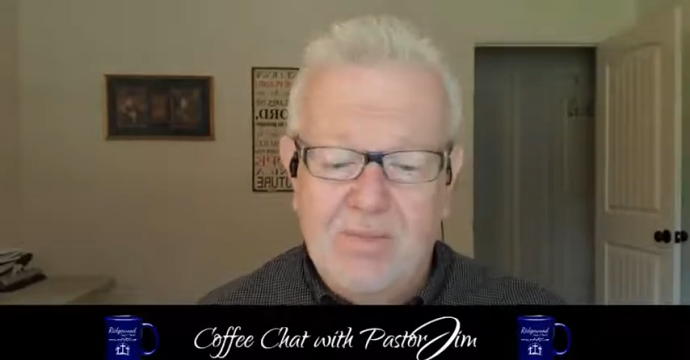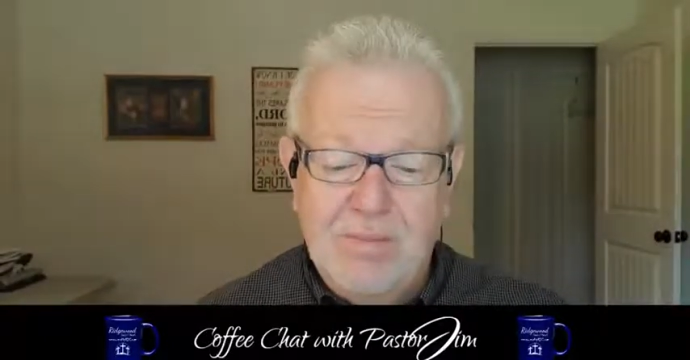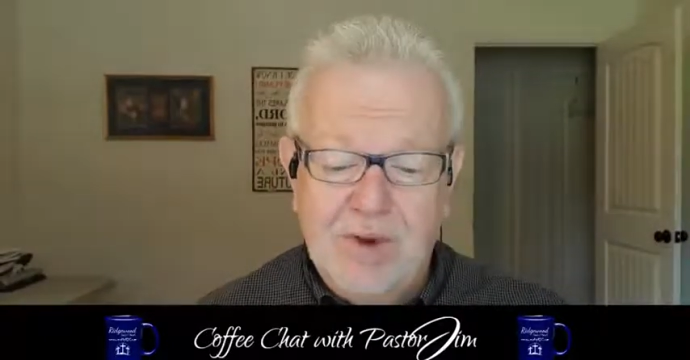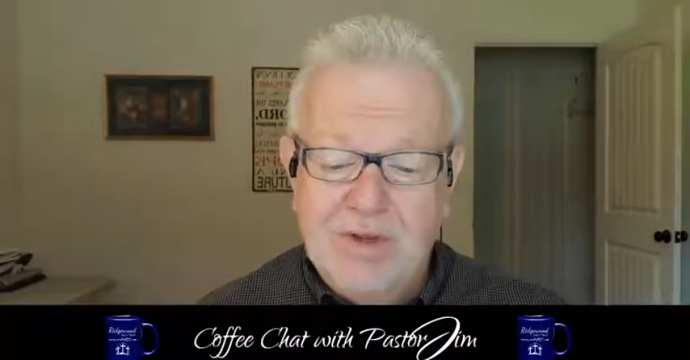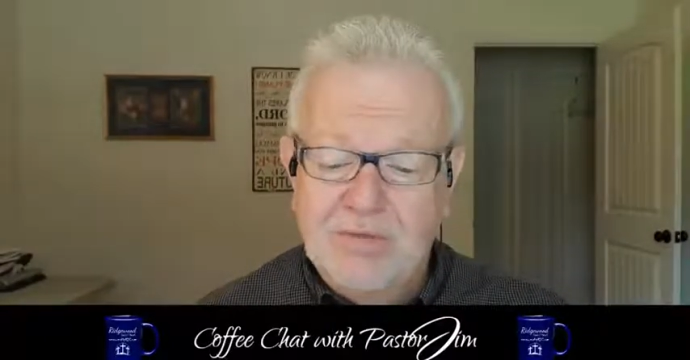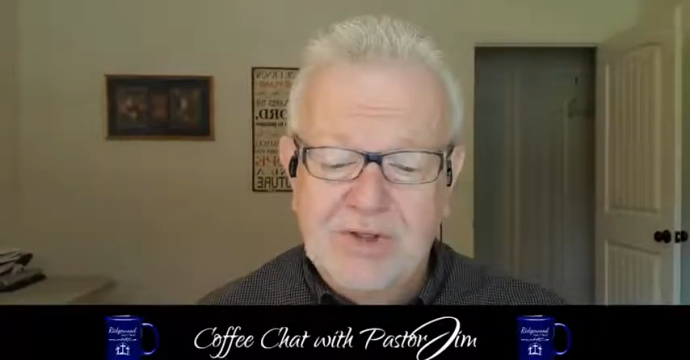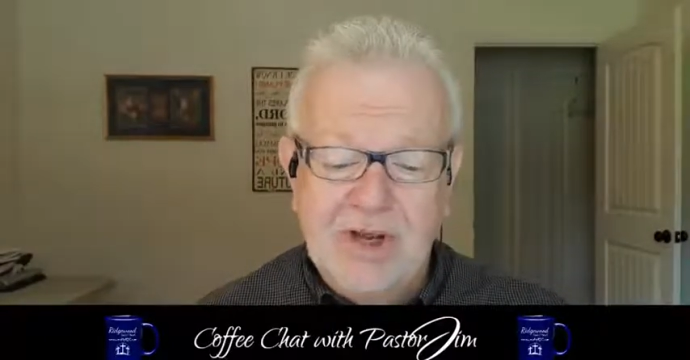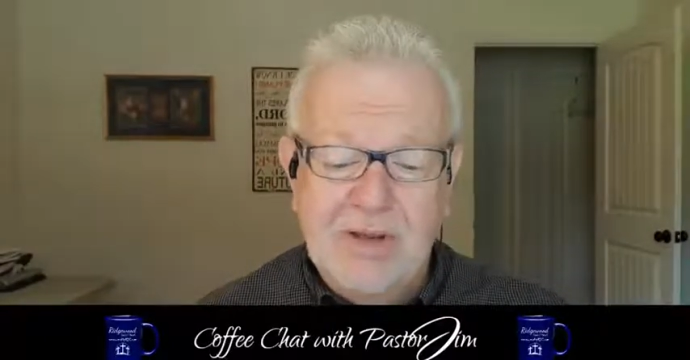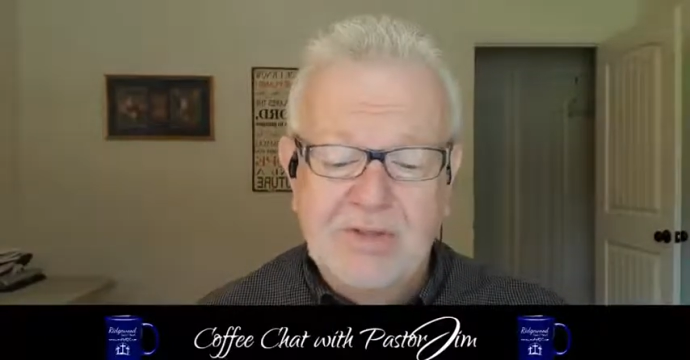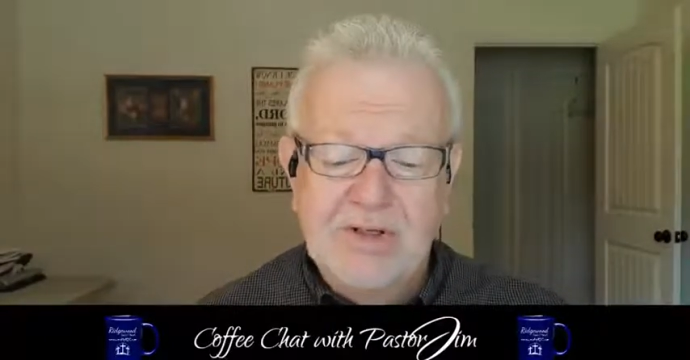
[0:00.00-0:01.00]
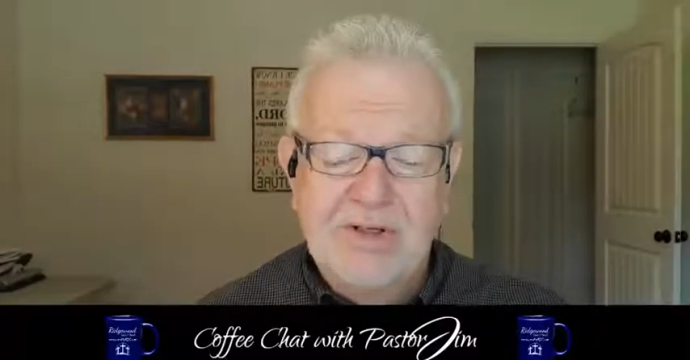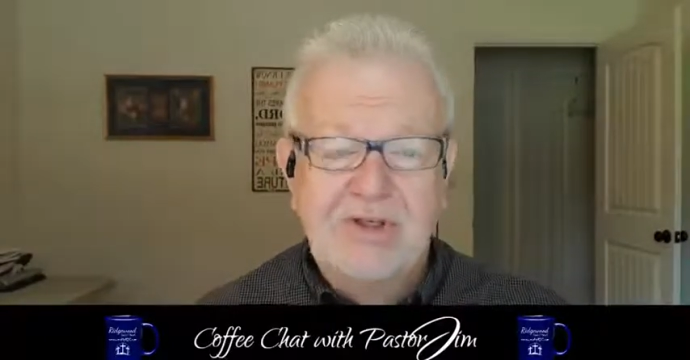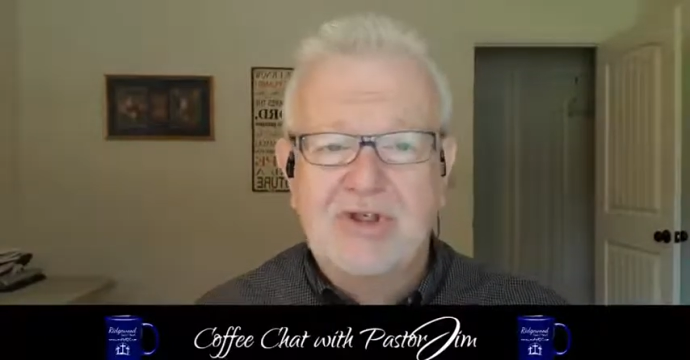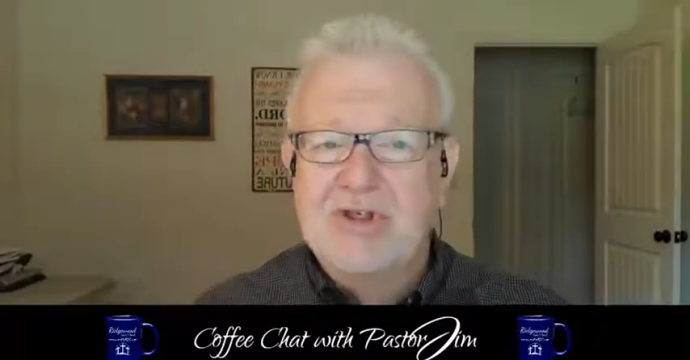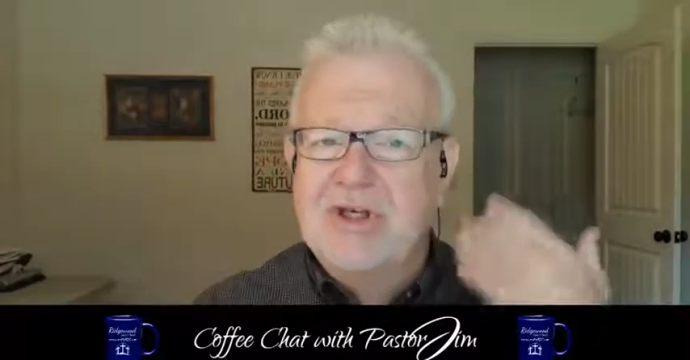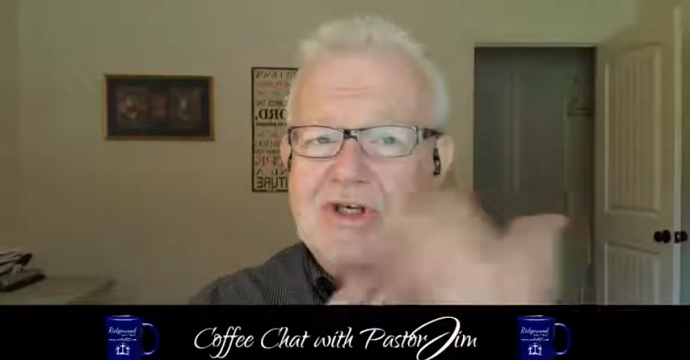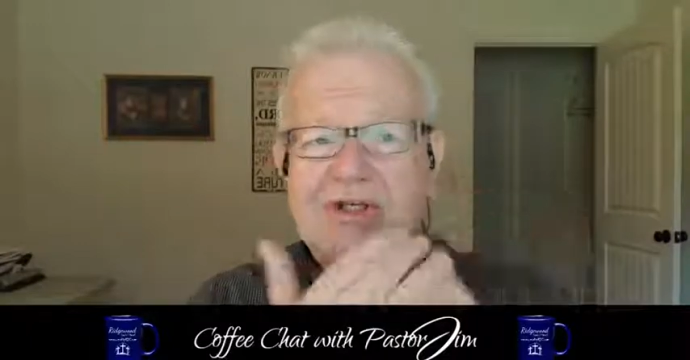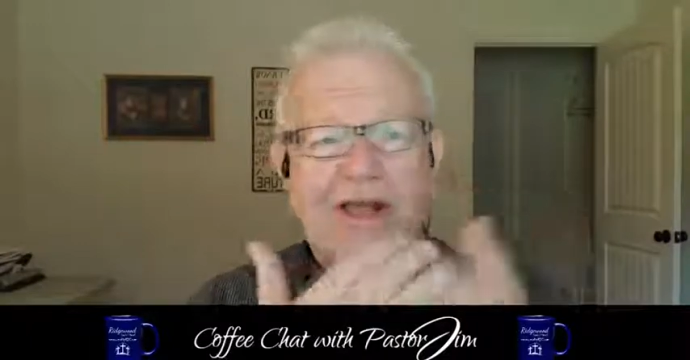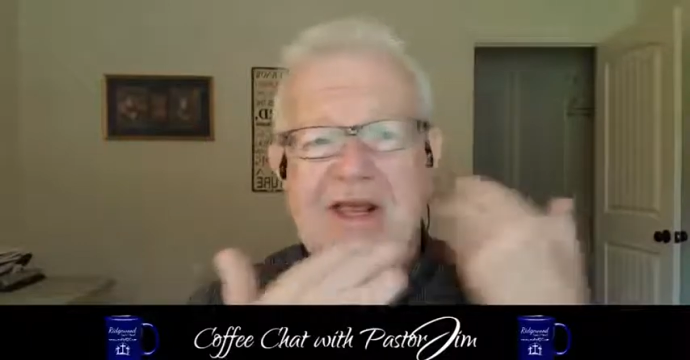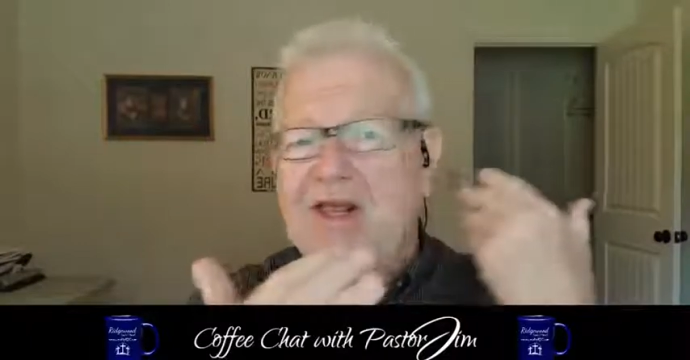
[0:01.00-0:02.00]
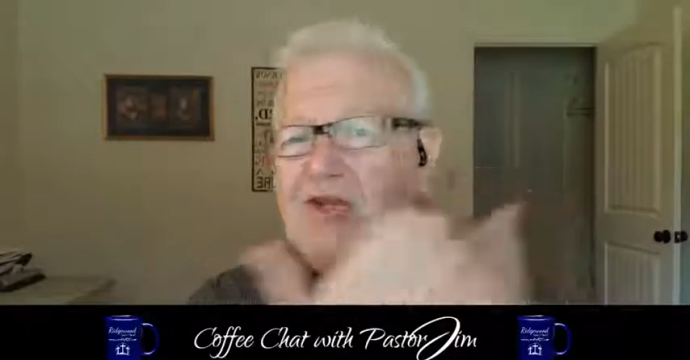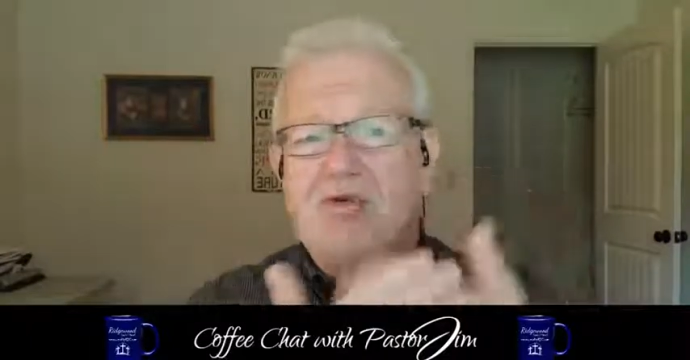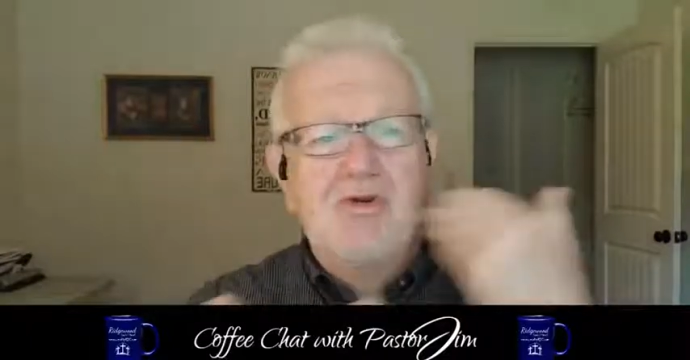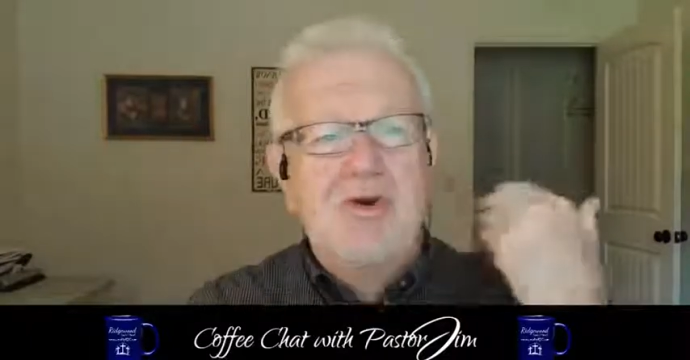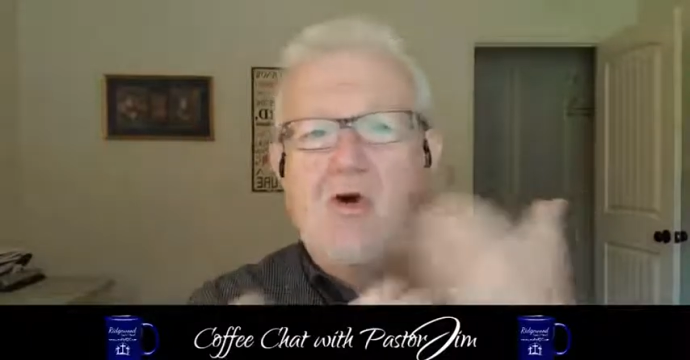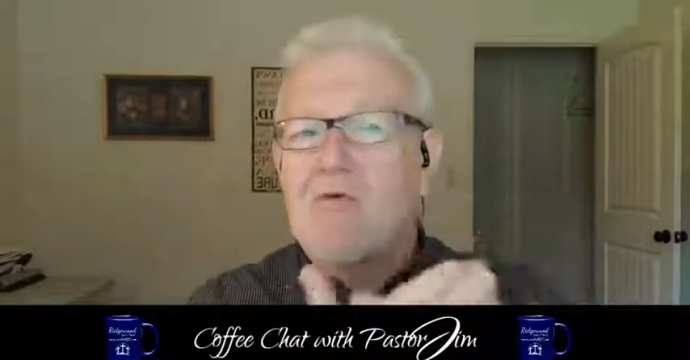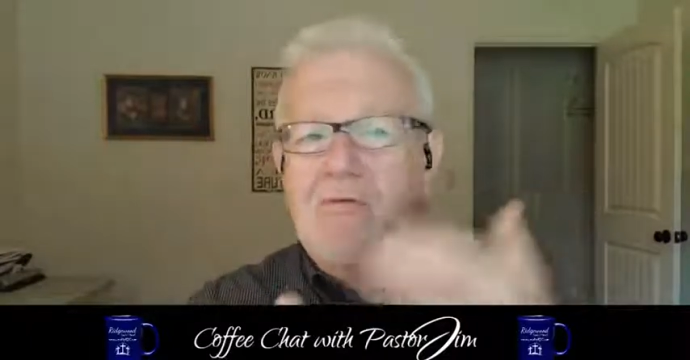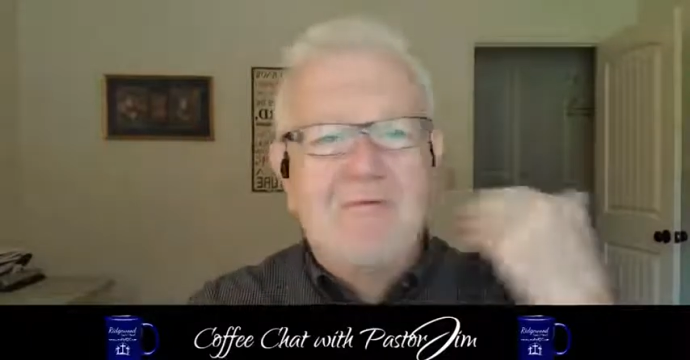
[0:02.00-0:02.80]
The book of James is just in your